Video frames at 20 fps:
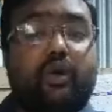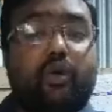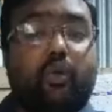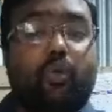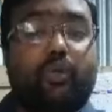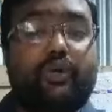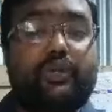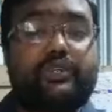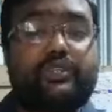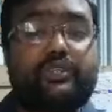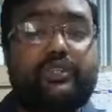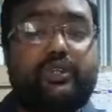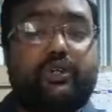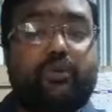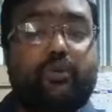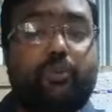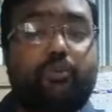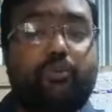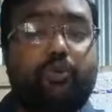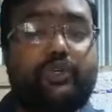Western
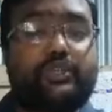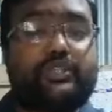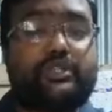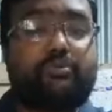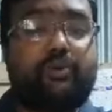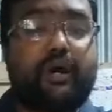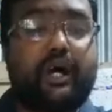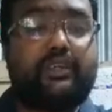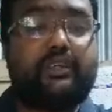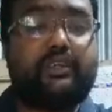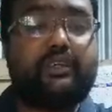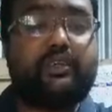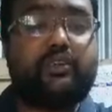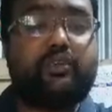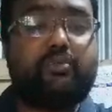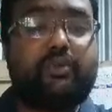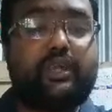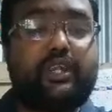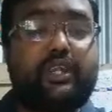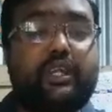Europe was divided into
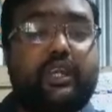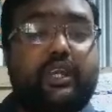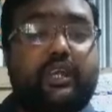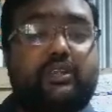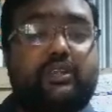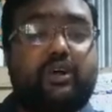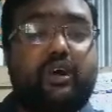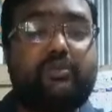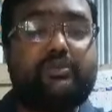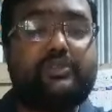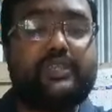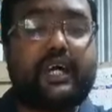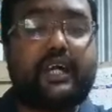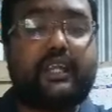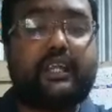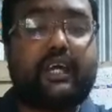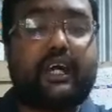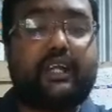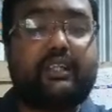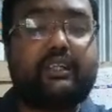many kingdoms
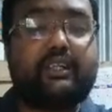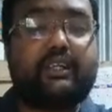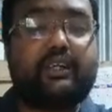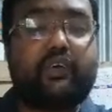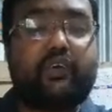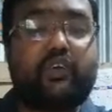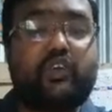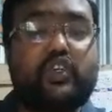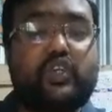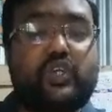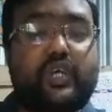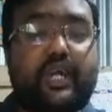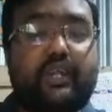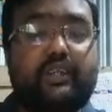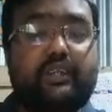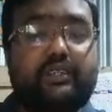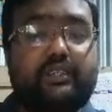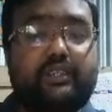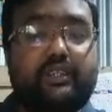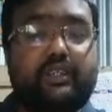and Catholic
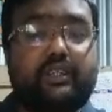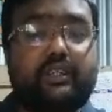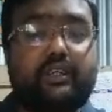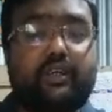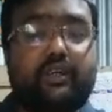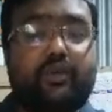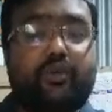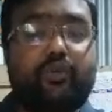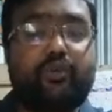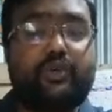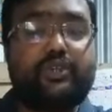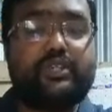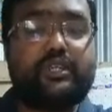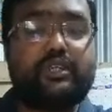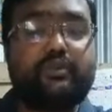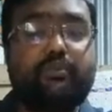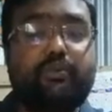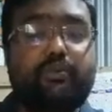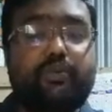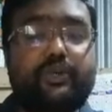Christianity, which
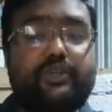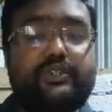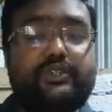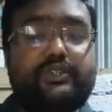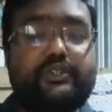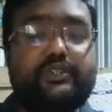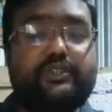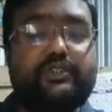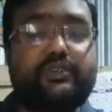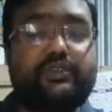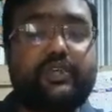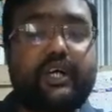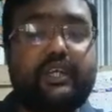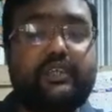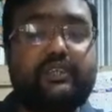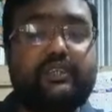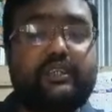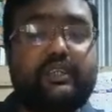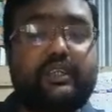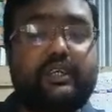influenced the
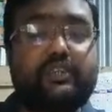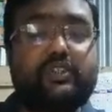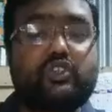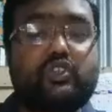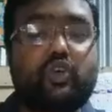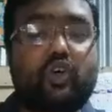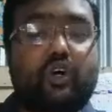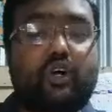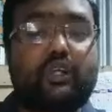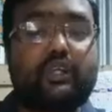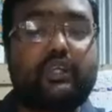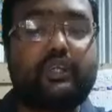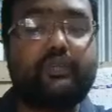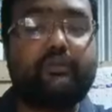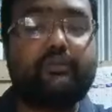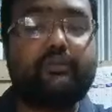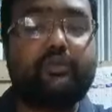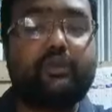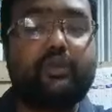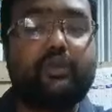society strongly.
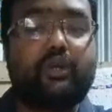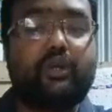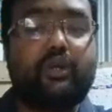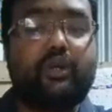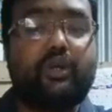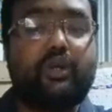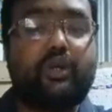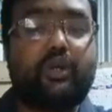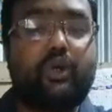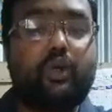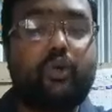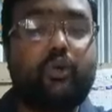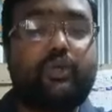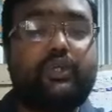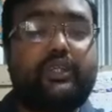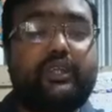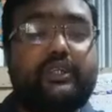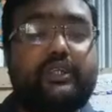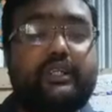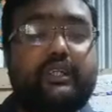With
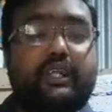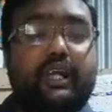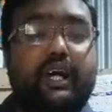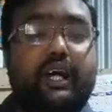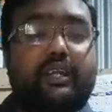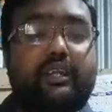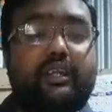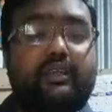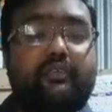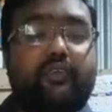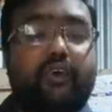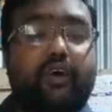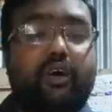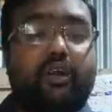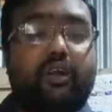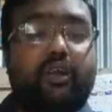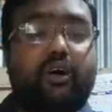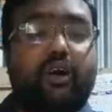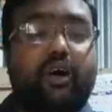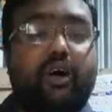the decline and
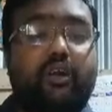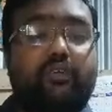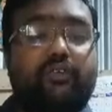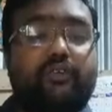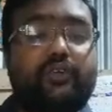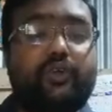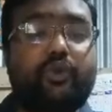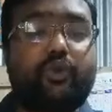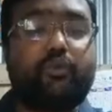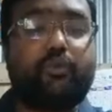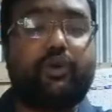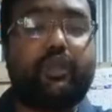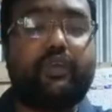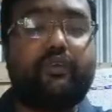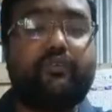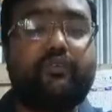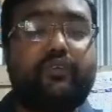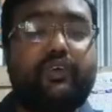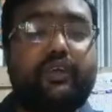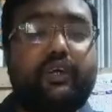fall of the Roman
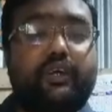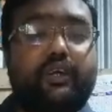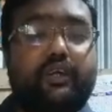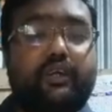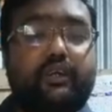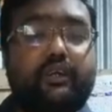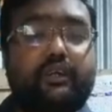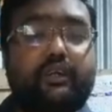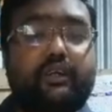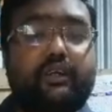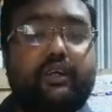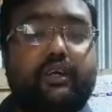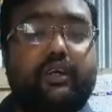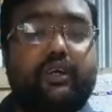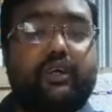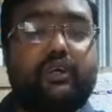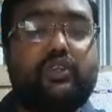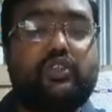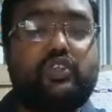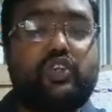Empire,
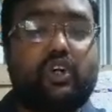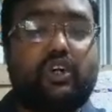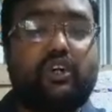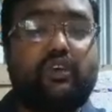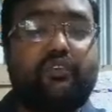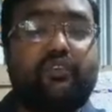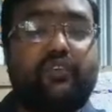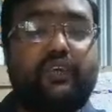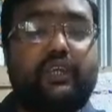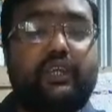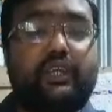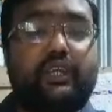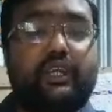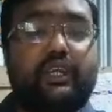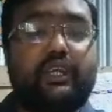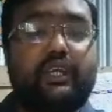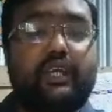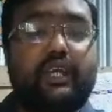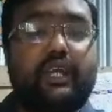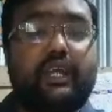geography
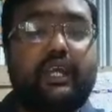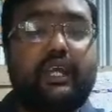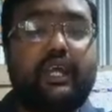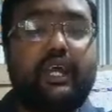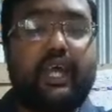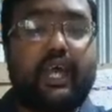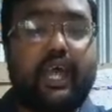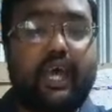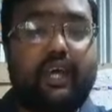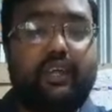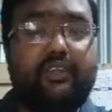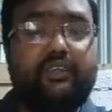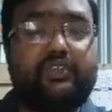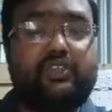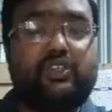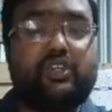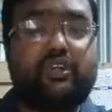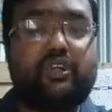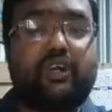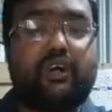and
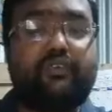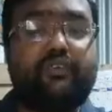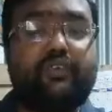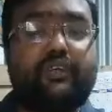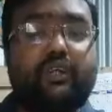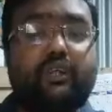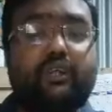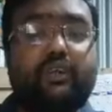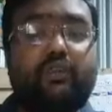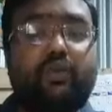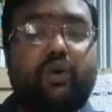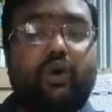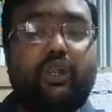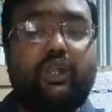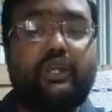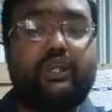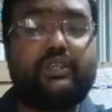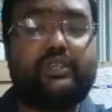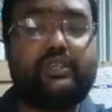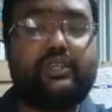geographical
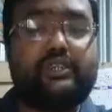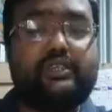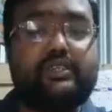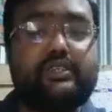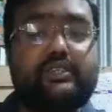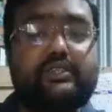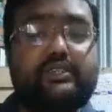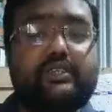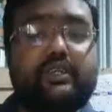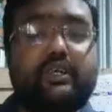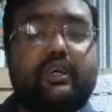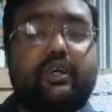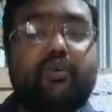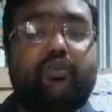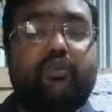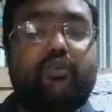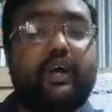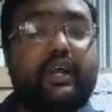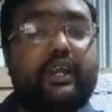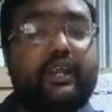knowledges
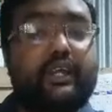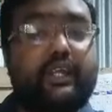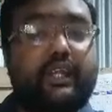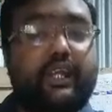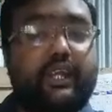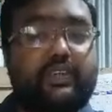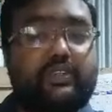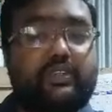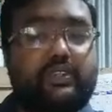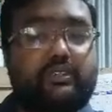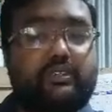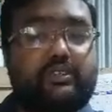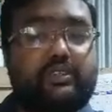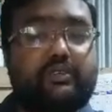were neglected.